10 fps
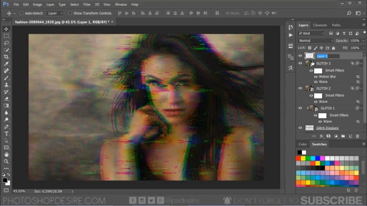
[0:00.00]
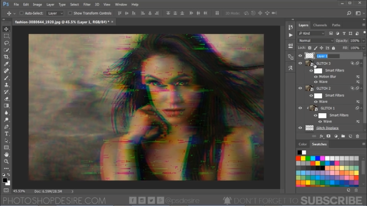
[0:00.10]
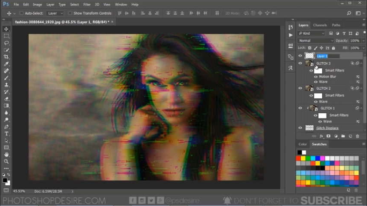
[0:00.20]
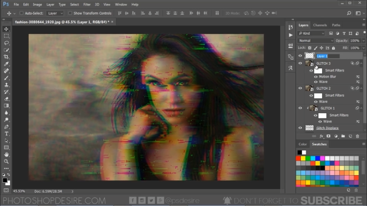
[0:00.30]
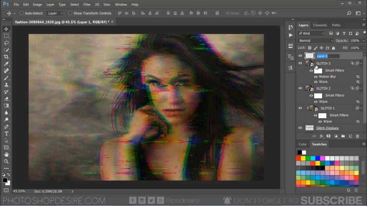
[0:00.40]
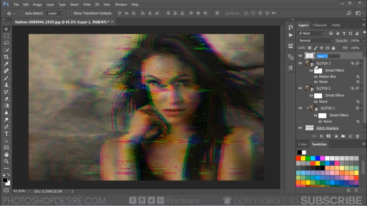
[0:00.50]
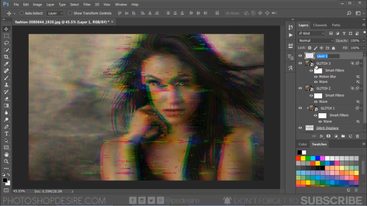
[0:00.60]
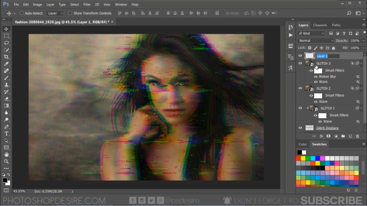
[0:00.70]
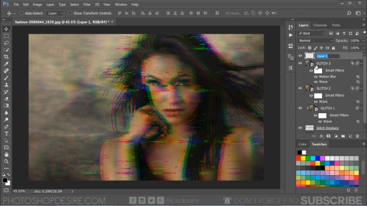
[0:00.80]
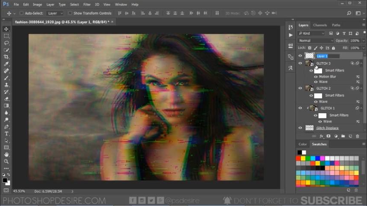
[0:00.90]

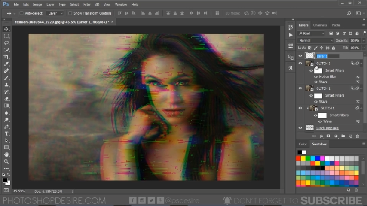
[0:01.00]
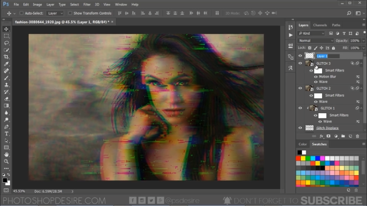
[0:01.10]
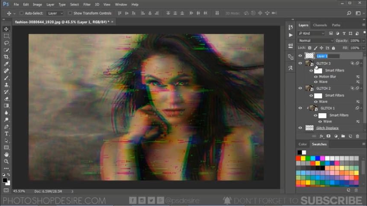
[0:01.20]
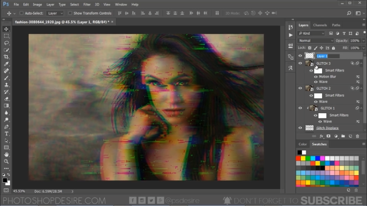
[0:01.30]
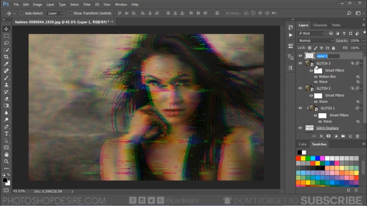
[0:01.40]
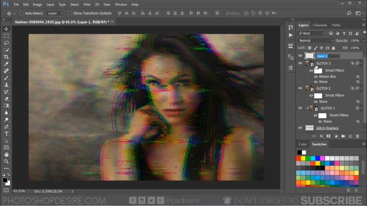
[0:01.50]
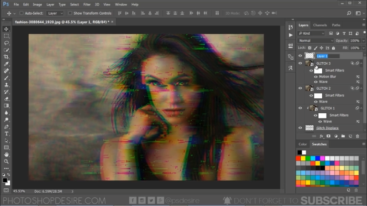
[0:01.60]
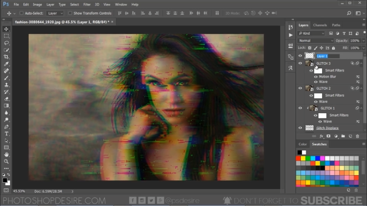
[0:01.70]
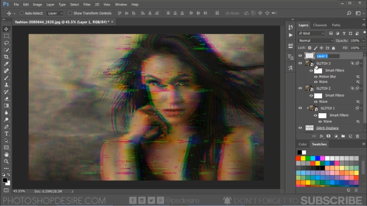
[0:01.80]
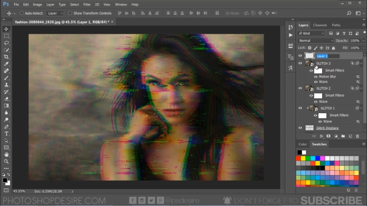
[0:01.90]

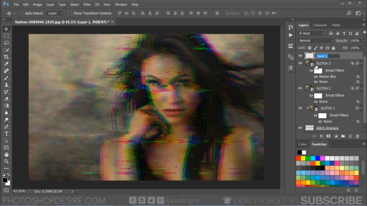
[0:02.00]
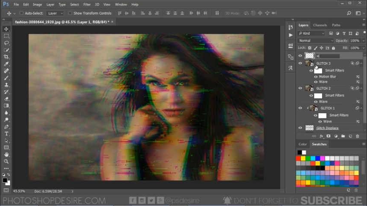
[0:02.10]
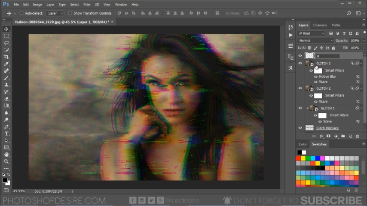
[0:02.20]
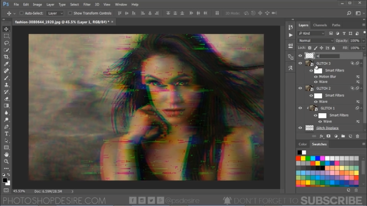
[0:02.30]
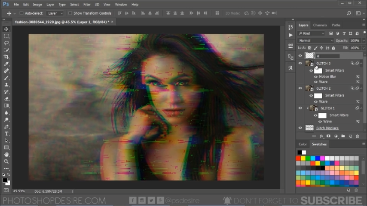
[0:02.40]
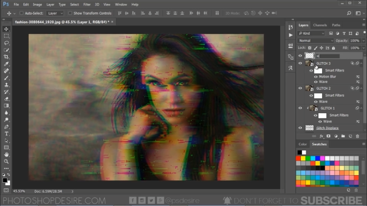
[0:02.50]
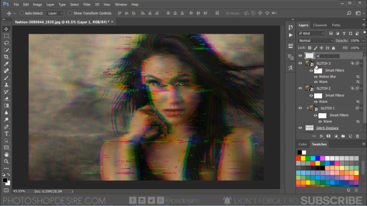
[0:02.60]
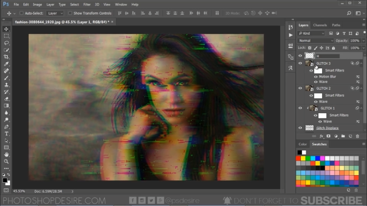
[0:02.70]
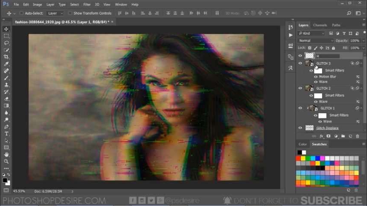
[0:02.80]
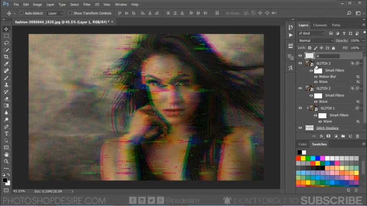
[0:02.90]

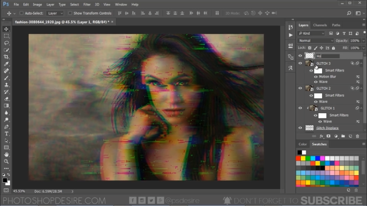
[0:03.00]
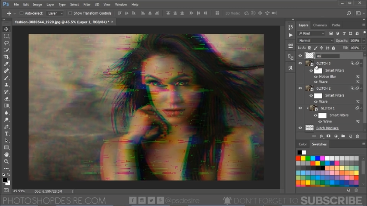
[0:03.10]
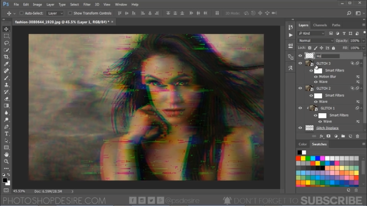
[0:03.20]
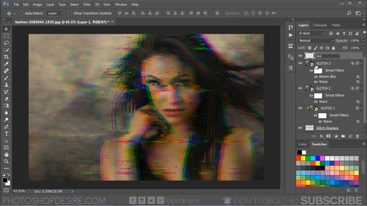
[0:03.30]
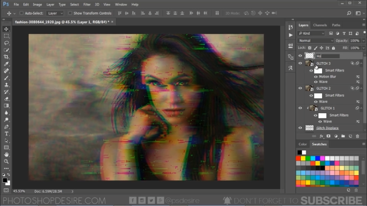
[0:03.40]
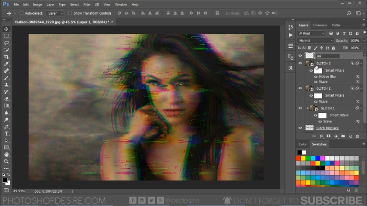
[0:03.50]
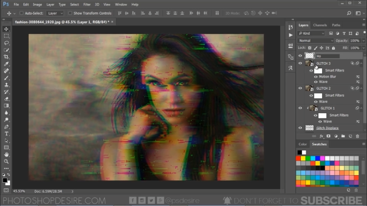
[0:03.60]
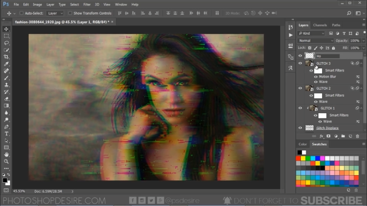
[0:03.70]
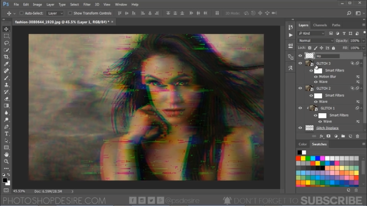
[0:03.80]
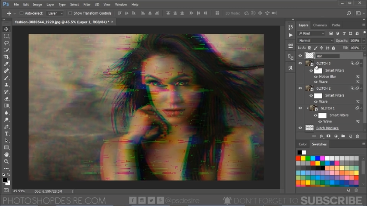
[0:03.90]

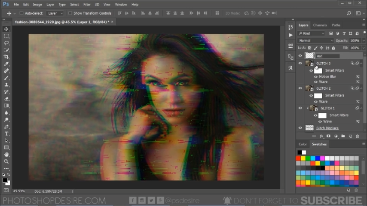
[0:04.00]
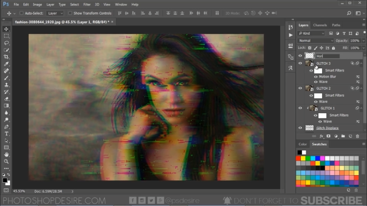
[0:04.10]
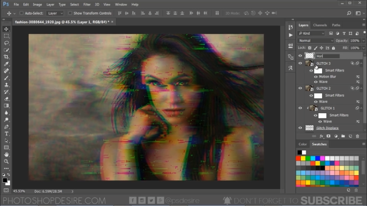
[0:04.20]
Nothing is said.